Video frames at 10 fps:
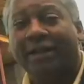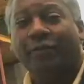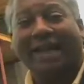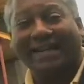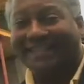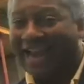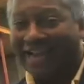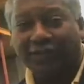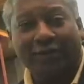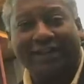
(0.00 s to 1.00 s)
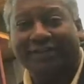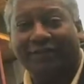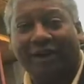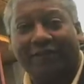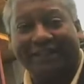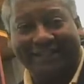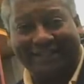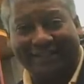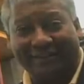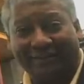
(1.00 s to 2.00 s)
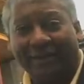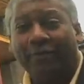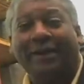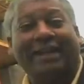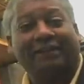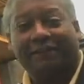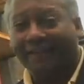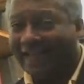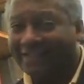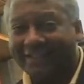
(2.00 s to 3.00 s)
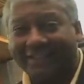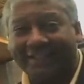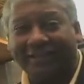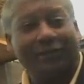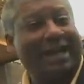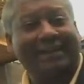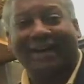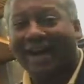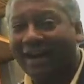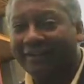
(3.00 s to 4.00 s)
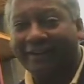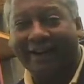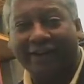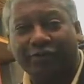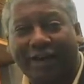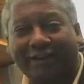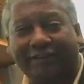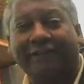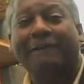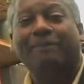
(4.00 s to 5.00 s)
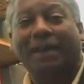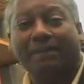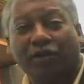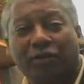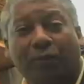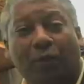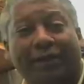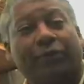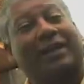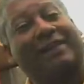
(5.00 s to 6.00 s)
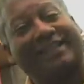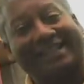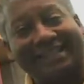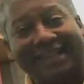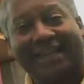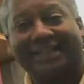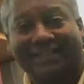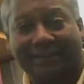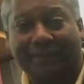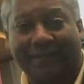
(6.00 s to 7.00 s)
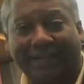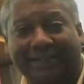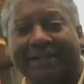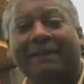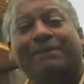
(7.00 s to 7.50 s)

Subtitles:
We had tax credits involved in this deal, we had to finance this deal, we had to hire the contractor, and most importantly, we're going to have to get the tenants in place.